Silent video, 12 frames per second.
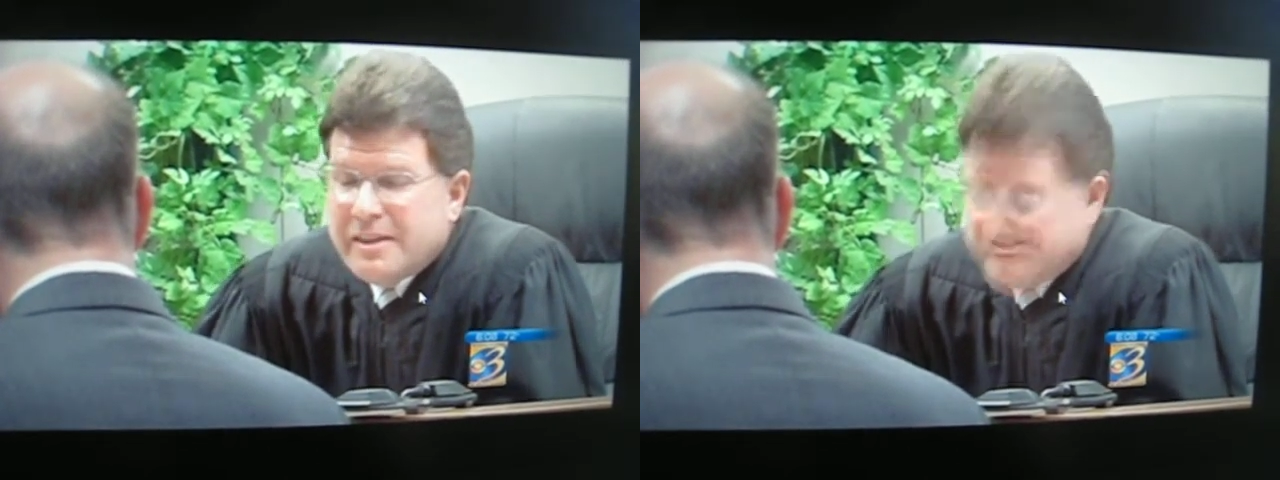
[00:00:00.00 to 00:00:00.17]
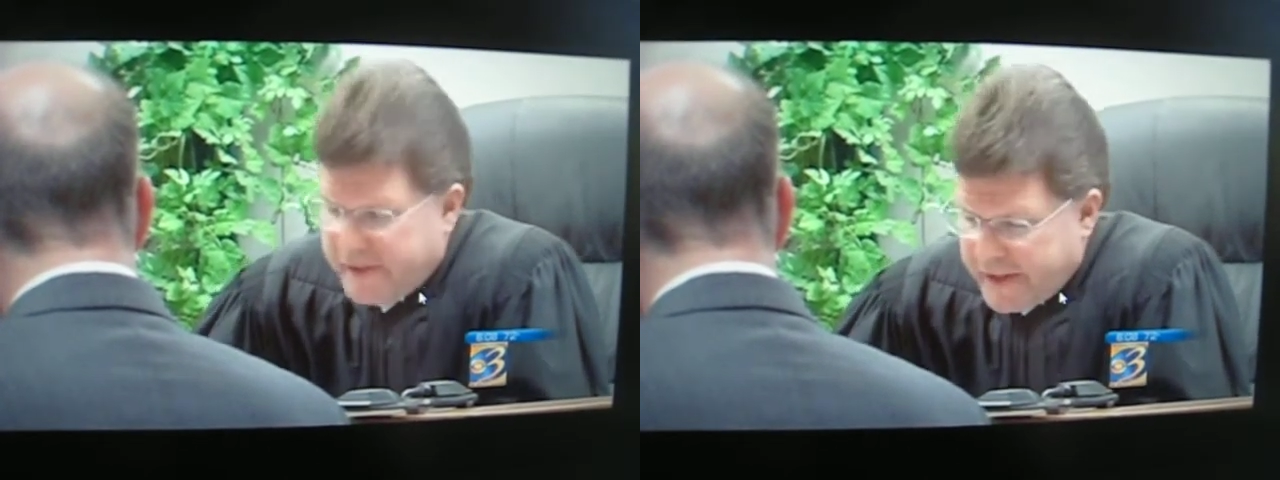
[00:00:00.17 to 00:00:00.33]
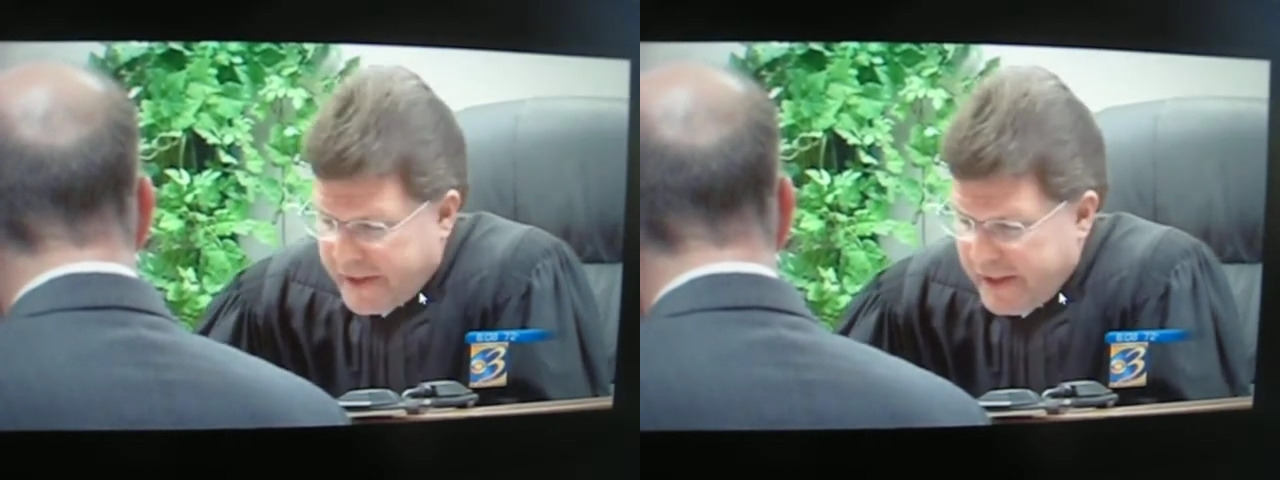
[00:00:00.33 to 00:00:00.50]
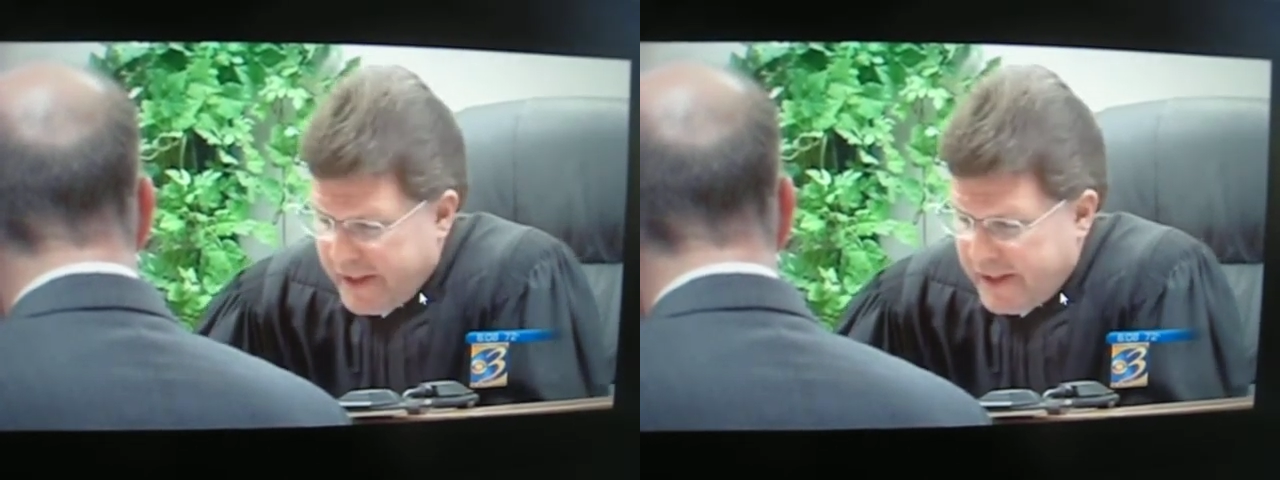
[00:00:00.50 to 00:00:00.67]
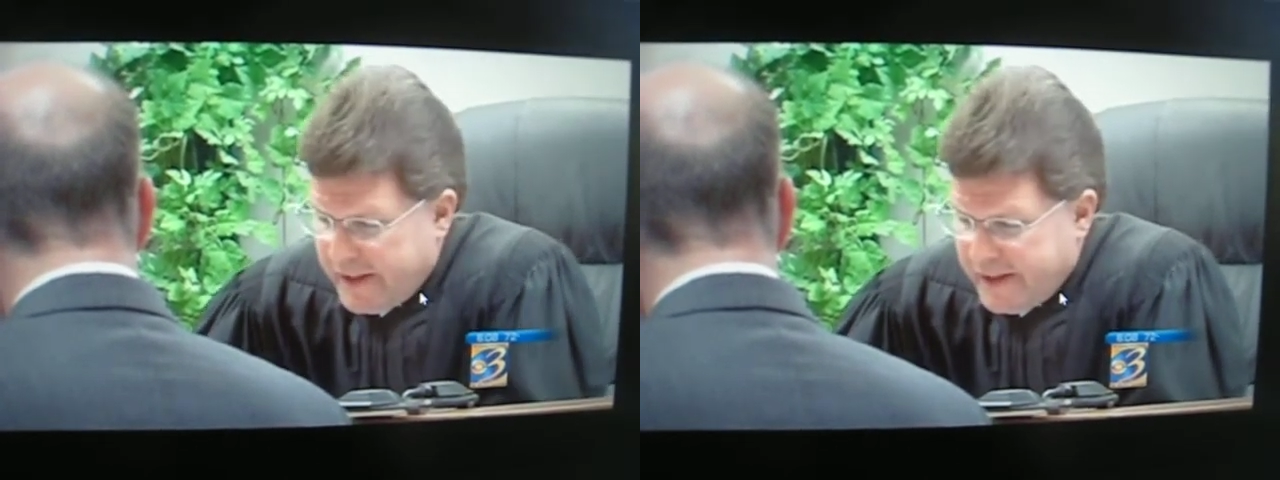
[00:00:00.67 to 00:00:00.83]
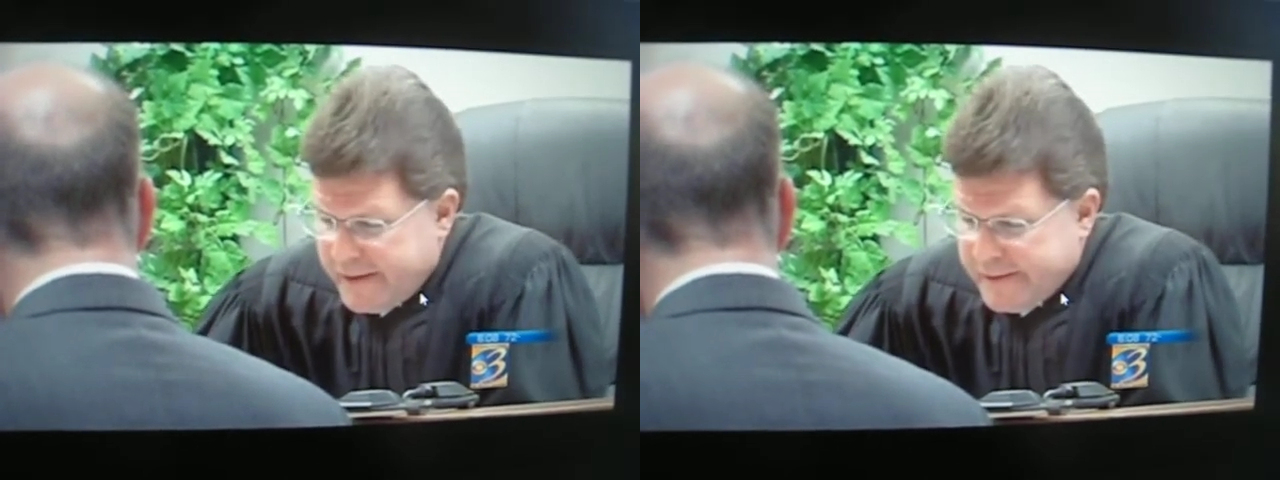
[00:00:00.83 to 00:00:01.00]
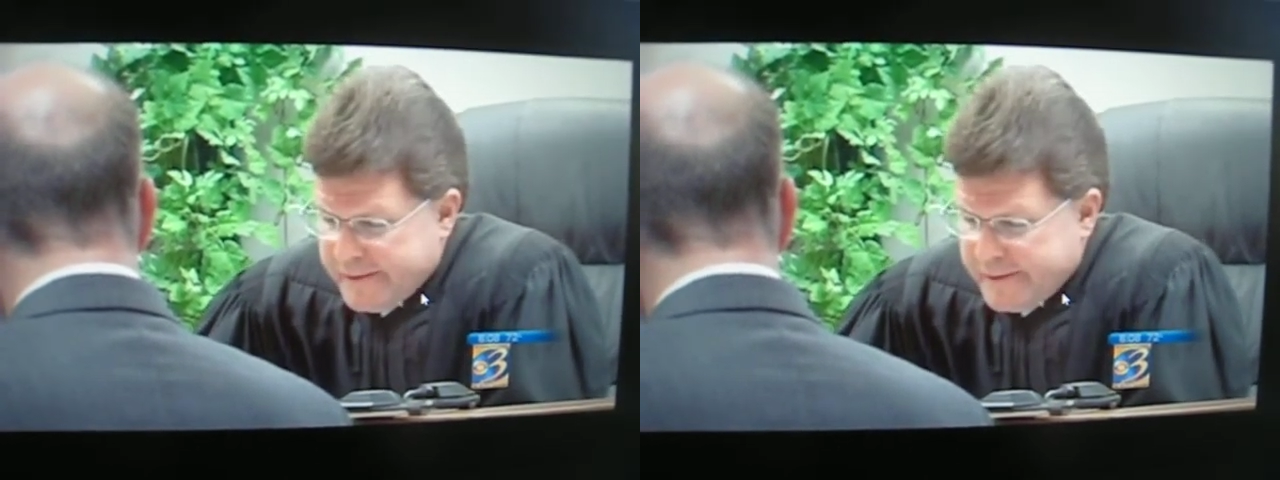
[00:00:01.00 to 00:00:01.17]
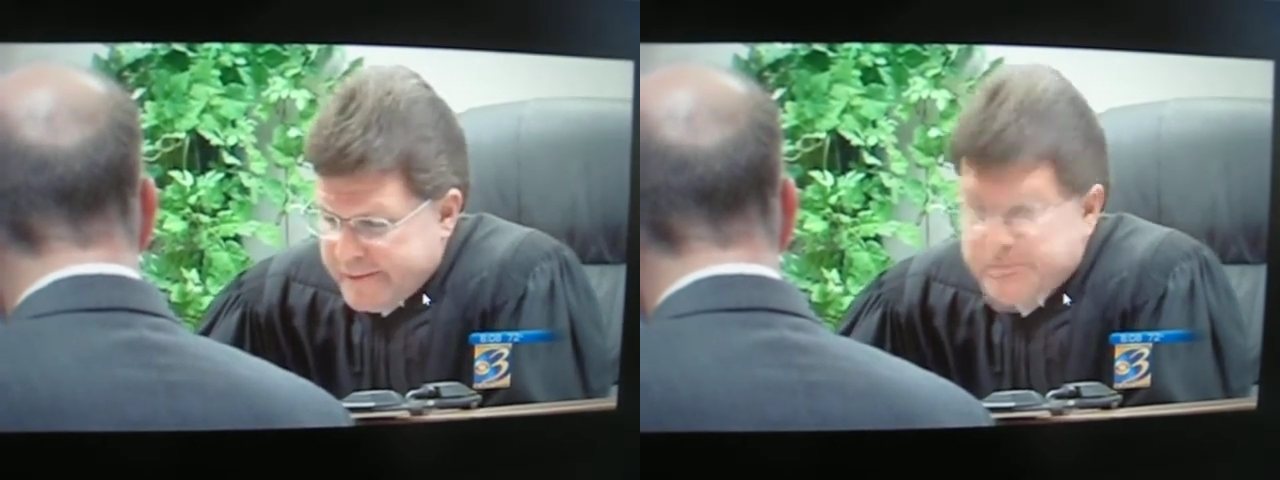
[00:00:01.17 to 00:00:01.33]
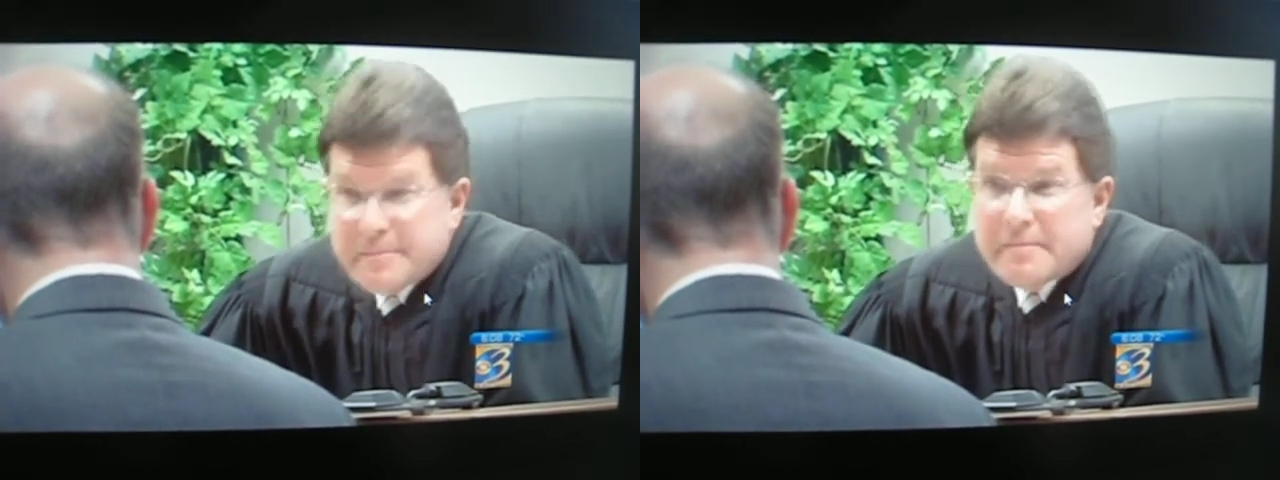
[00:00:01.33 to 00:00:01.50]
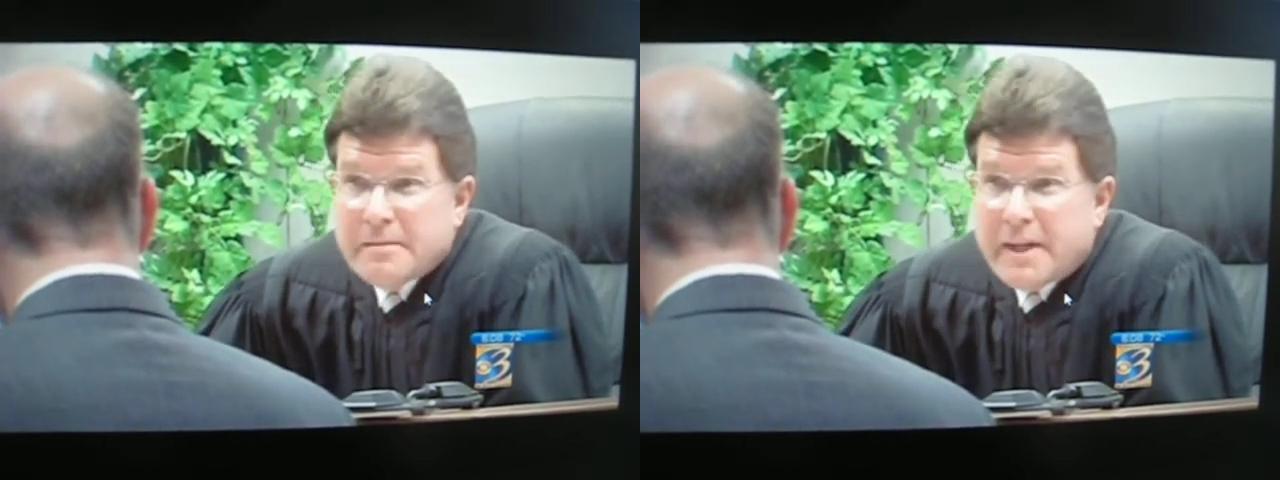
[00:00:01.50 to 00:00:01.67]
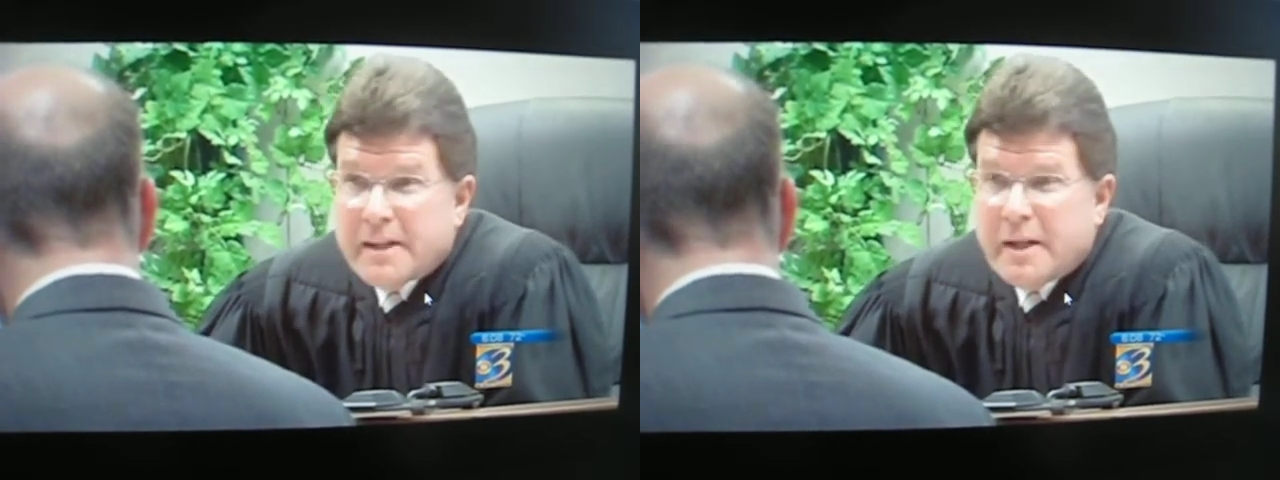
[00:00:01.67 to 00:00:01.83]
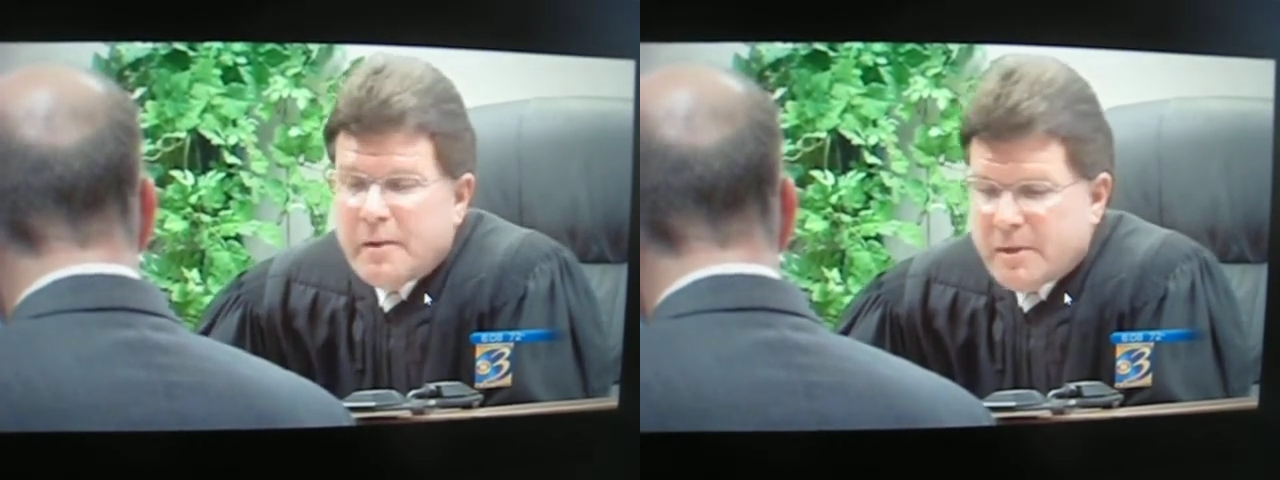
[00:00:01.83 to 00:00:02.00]
living
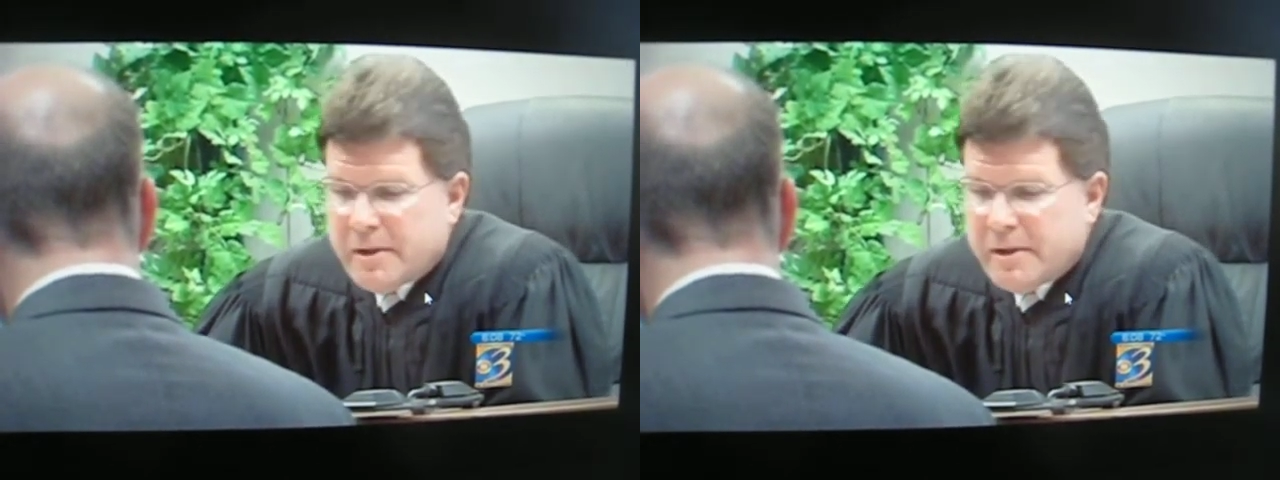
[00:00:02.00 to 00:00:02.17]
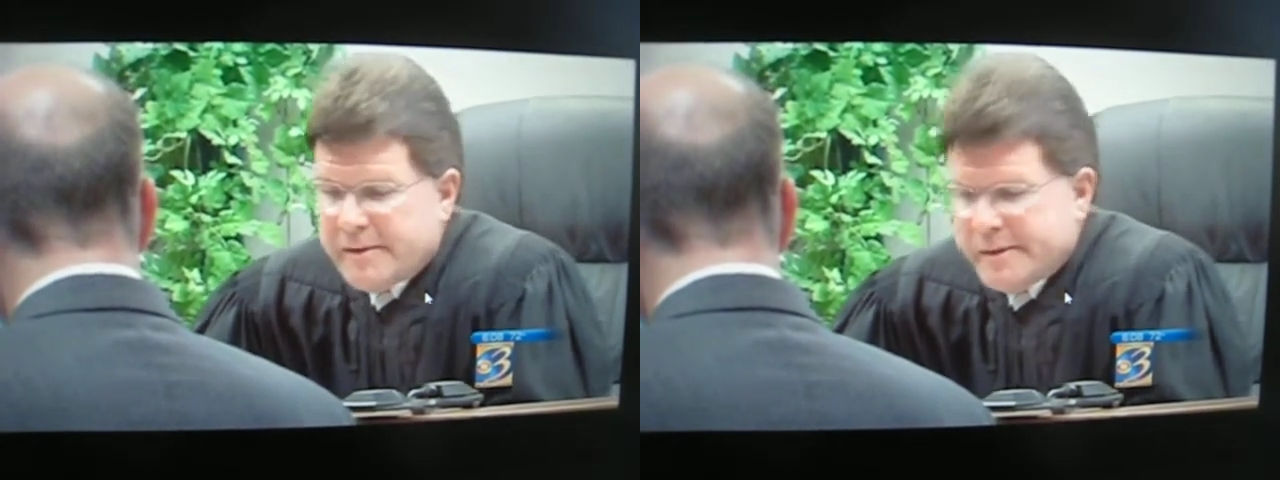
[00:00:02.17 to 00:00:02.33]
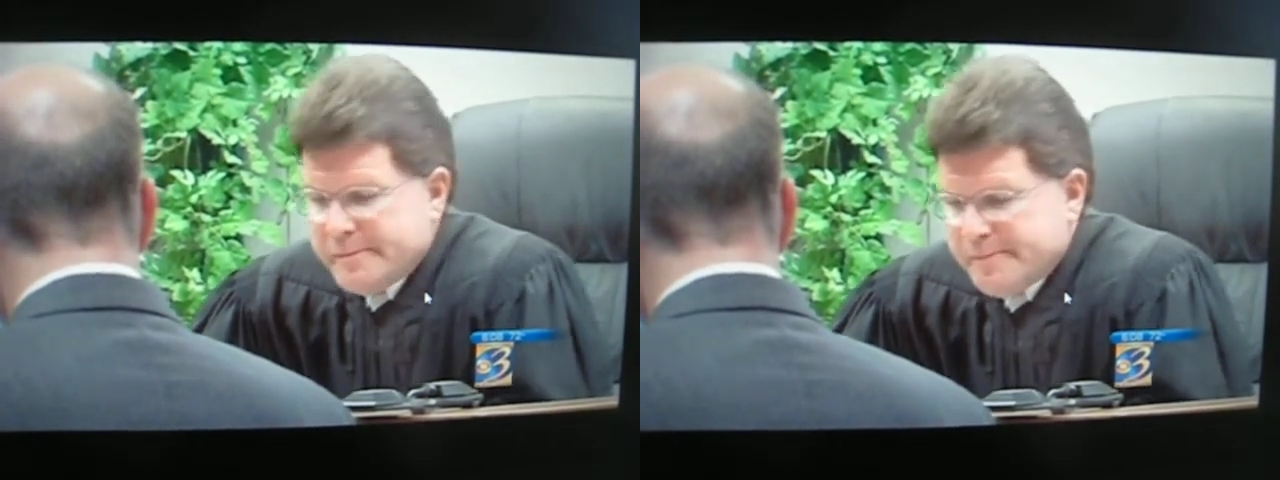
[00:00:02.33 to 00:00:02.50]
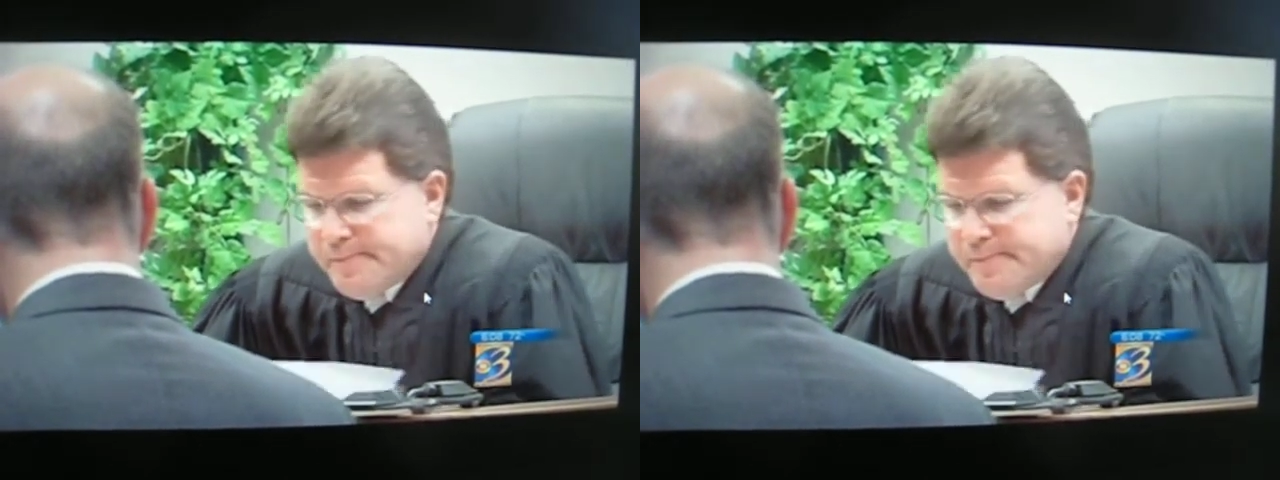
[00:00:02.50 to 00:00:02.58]
like they were living.